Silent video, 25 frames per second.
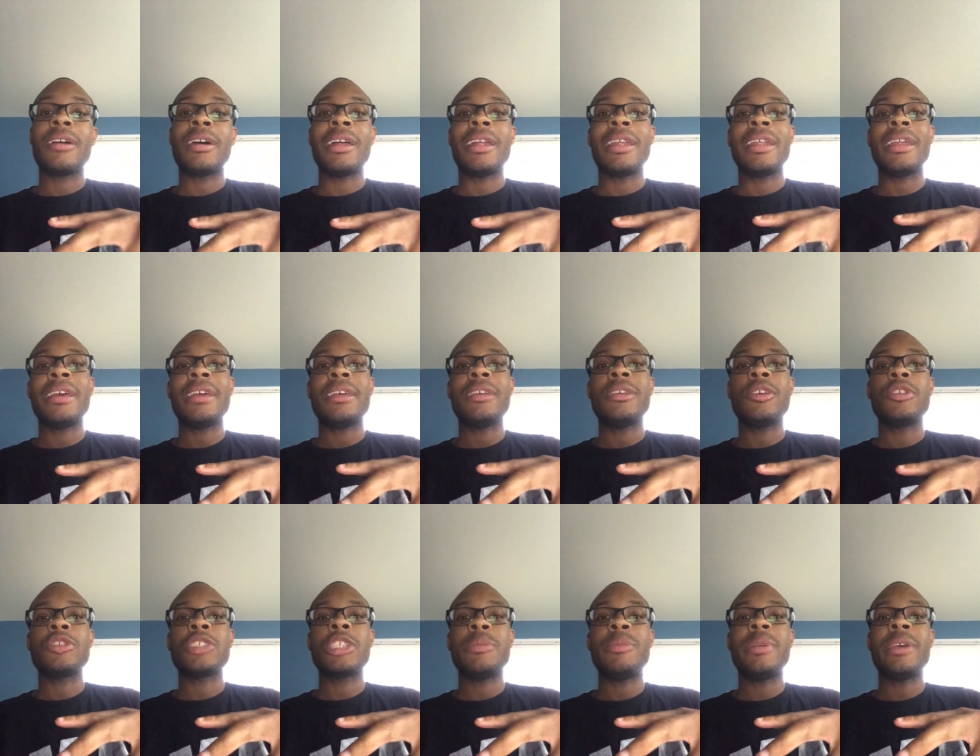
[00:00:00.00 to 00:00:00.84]
And then
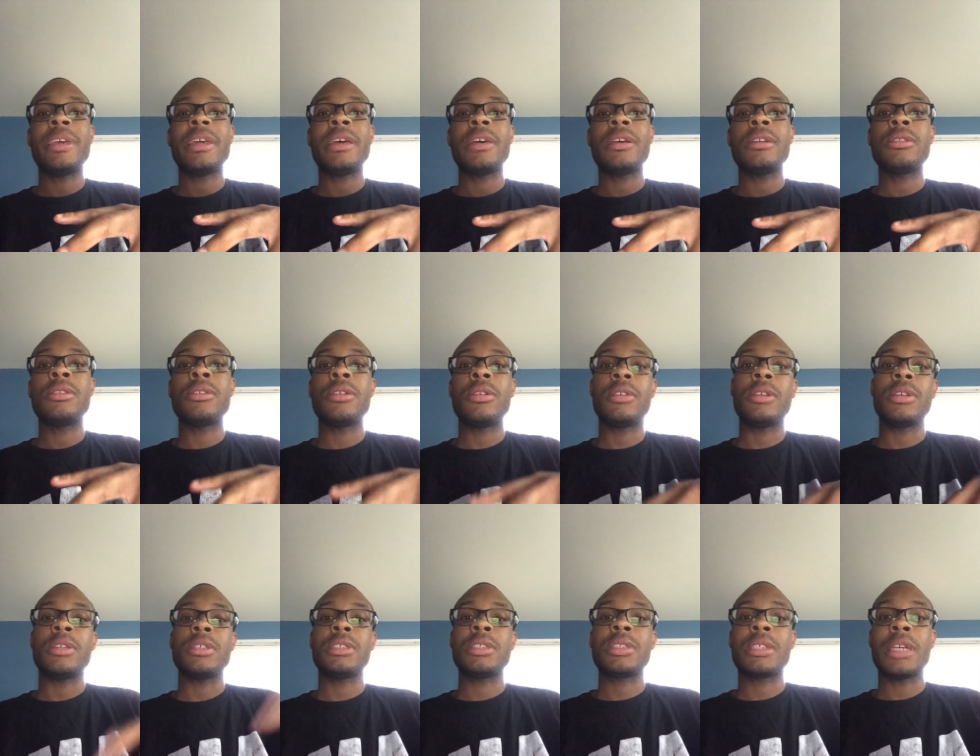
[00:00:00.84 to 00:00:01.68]
you'll see me again during
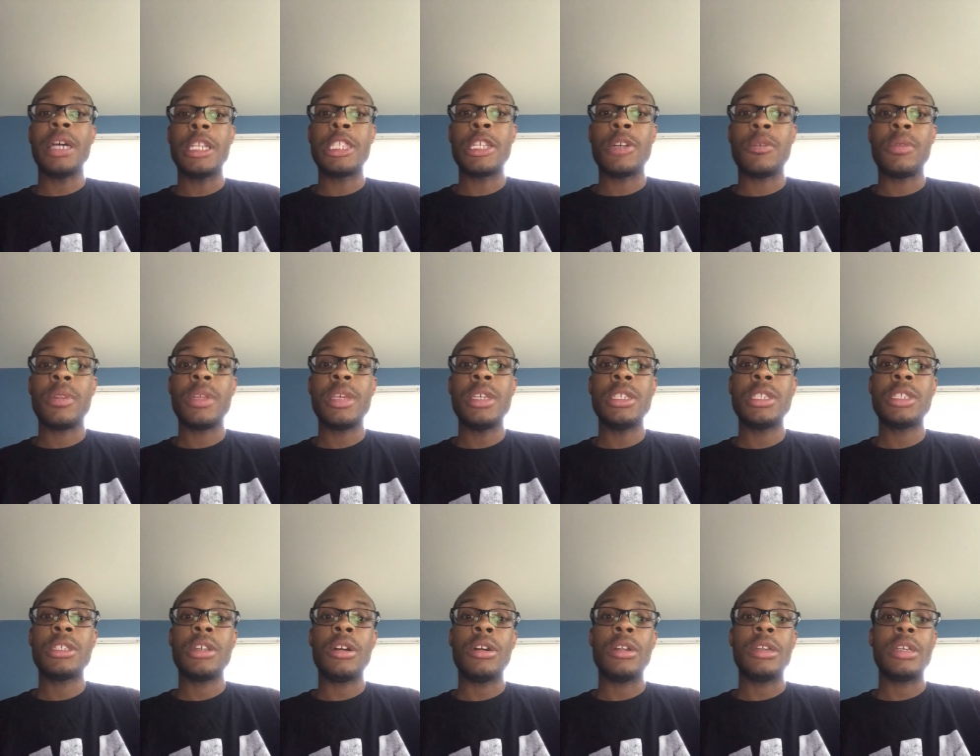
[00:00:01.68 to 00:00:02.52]
the scheduled release
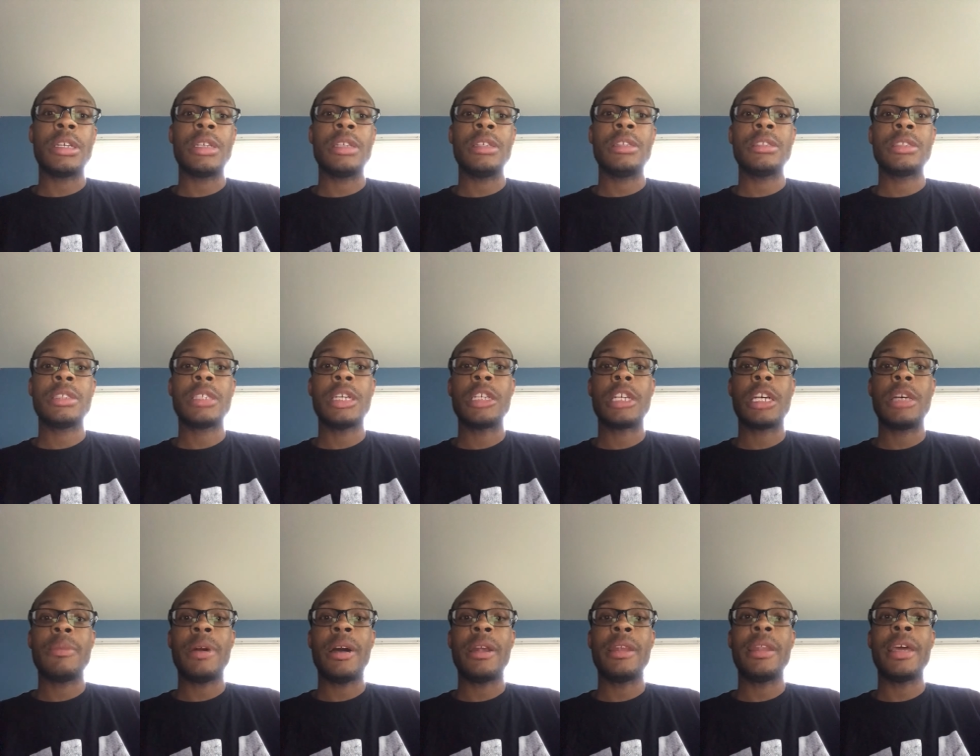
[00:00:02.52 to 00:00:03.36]
show It's gonna
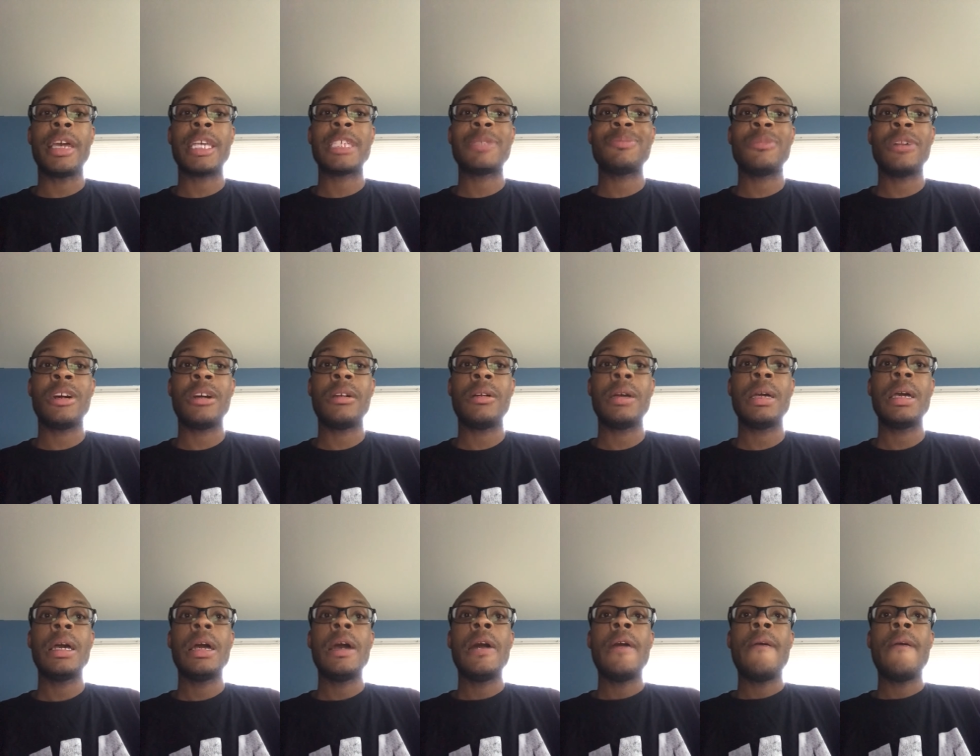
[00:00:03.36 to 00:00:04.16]
come out next month.